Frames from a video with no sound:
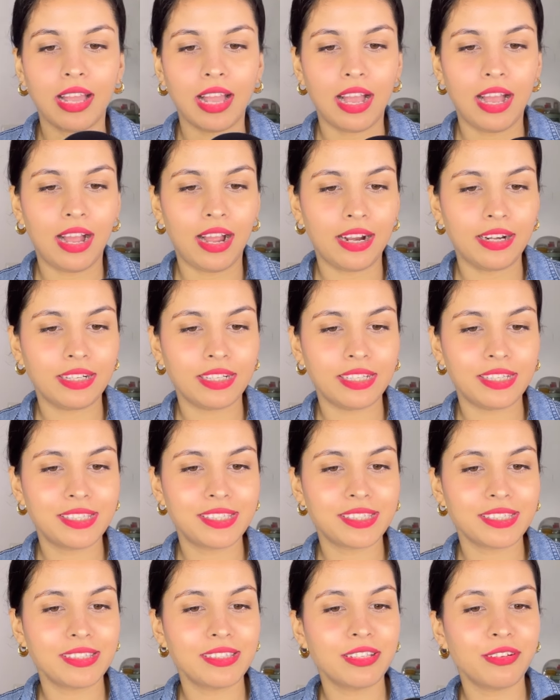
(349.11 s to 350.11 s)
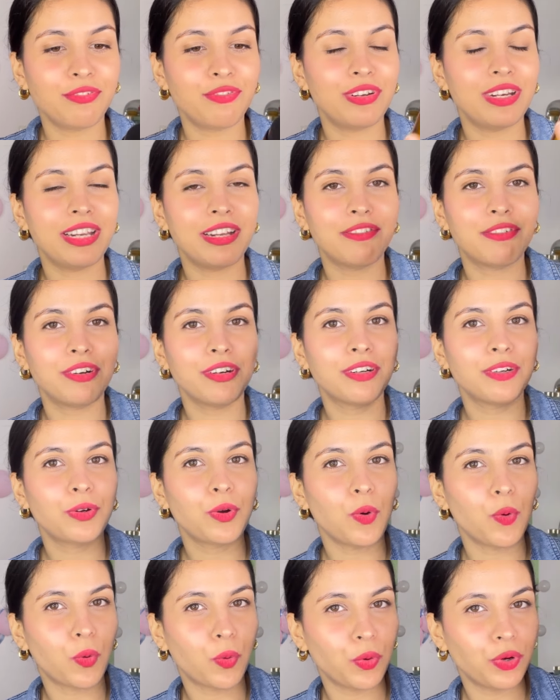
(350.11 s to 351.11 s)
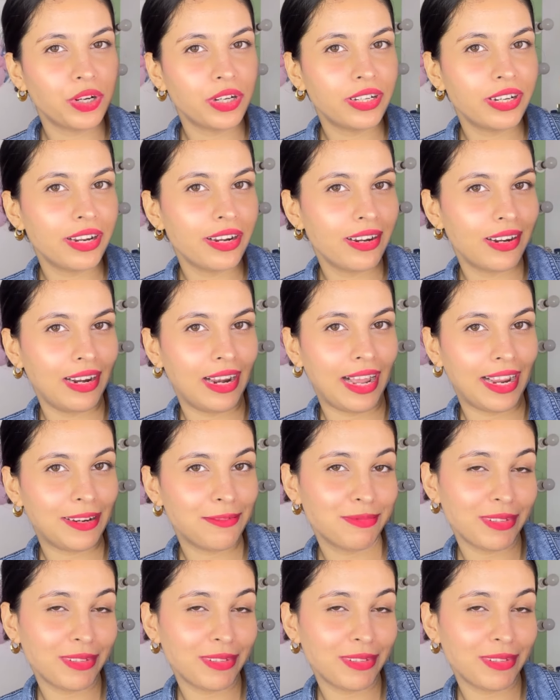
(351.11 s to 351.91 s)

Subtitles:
And it's in the flavor coconut and lime.